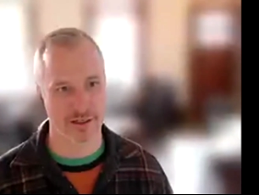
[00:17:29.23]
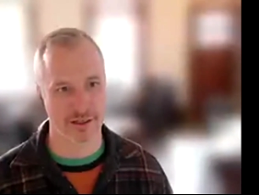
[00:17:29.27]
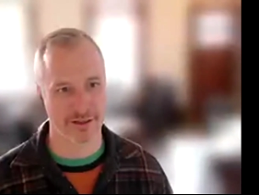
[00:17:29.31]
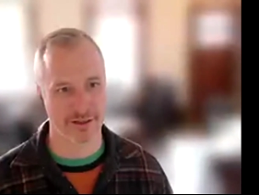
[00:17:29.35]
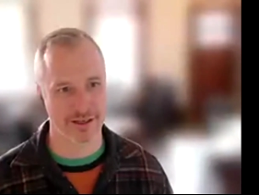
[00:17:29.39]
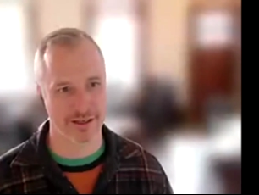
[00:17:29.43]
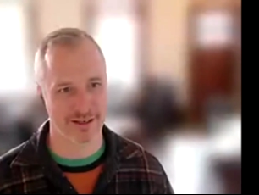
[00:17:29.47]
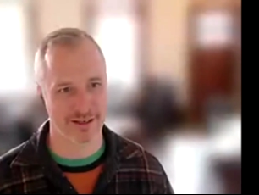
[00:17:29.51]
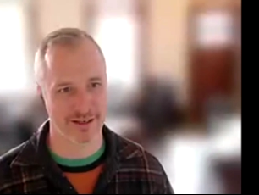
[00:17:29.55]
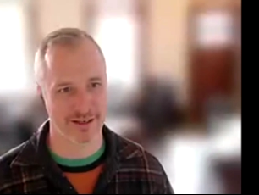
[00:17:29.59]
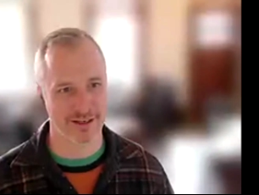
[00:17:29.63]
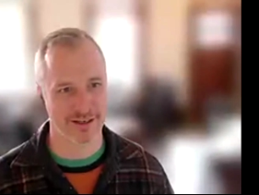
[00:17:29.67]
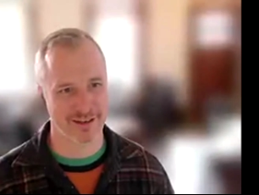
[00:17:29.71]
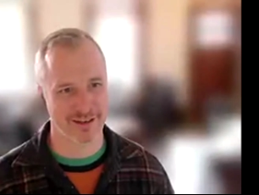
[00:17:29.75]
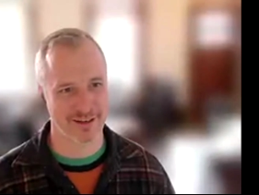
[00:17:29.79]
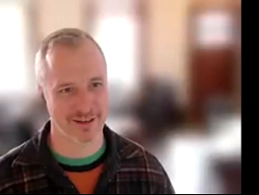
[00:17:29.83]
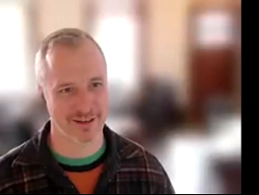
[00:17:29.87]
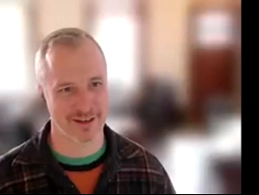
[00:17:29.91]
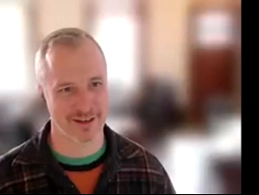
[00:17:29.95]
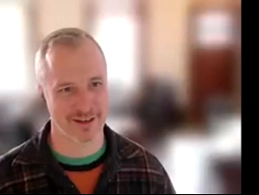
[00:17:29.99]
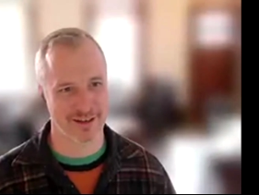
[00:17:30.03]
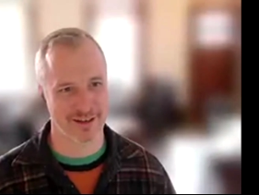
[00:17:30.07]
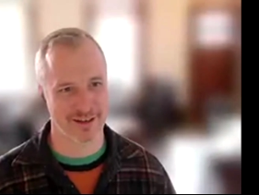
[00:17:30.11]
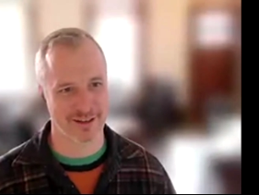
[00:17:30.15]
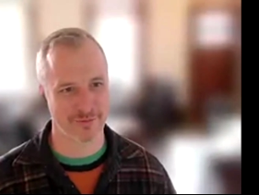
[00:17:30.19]
and
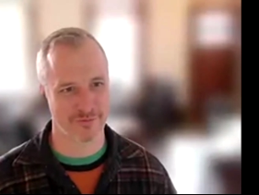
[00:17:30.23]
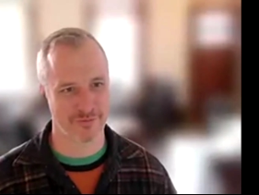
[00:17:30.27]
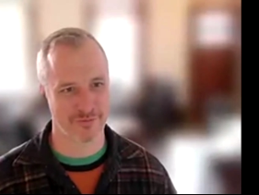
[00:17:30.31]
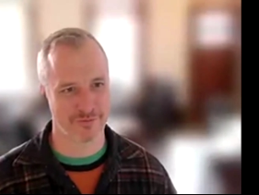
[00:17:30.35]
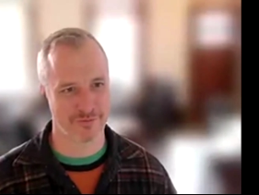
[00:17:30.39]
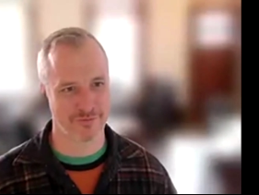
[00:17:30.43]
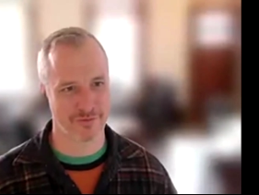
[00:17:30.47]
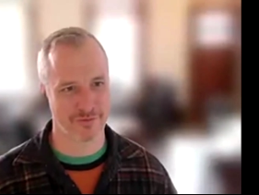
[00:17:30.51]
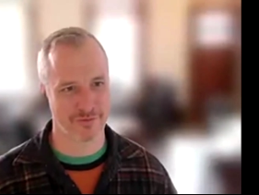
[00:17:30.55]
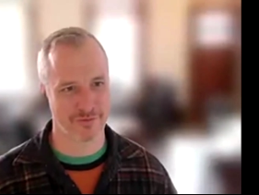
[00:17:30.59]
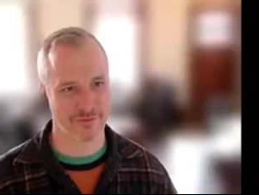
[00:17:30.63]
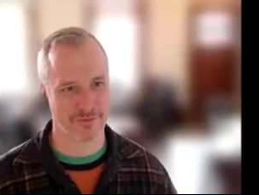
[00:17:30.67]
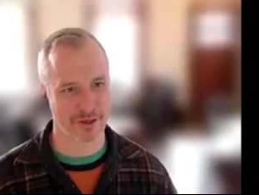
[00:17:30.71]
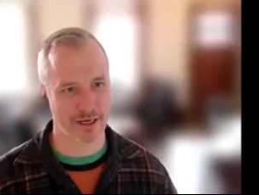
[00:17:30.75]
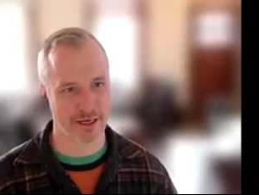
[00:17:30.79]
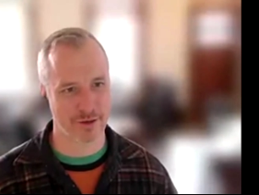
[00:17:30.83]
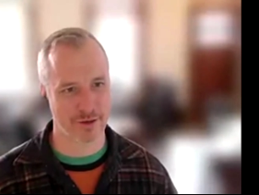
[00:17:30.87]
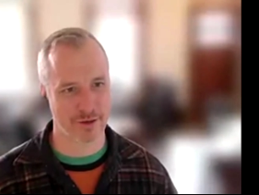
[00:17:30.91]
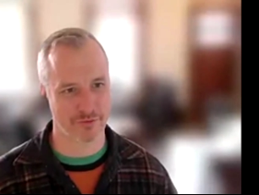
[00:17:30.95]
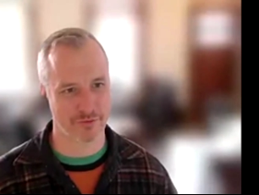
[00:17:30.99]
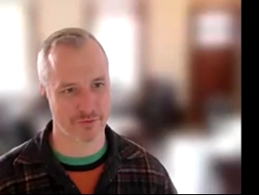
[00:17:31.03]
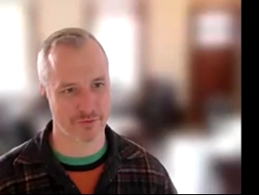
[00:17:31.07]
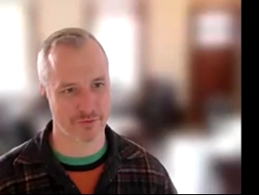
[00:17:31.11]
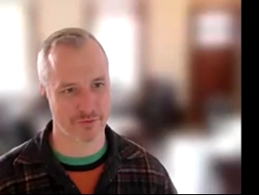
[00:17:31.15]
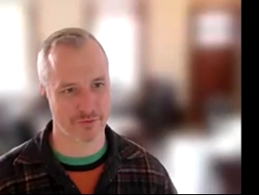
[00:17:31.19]
then figure
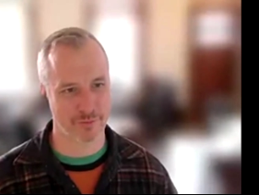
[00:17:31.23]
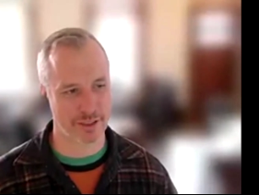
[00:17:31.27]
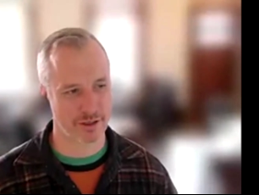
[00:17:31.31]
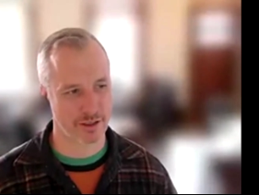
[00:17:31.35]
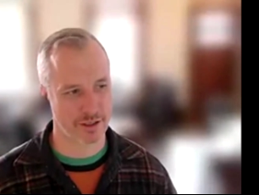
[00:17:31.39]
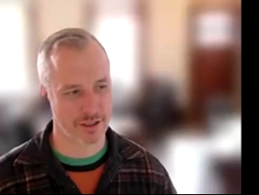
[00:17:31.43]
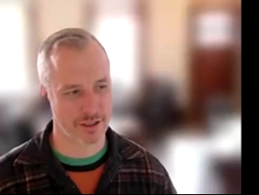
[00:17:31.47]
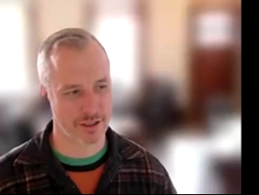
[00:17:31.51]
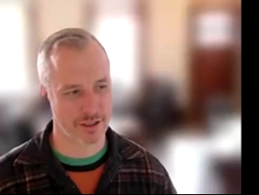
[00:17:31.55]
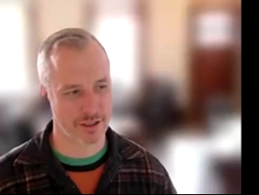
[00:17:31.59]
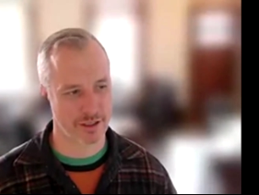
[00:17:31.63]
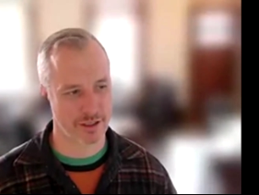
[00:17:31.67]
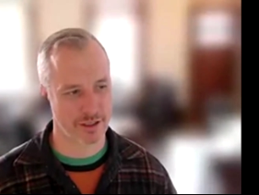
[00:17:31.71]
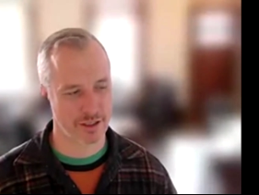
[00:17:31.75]
it out from there.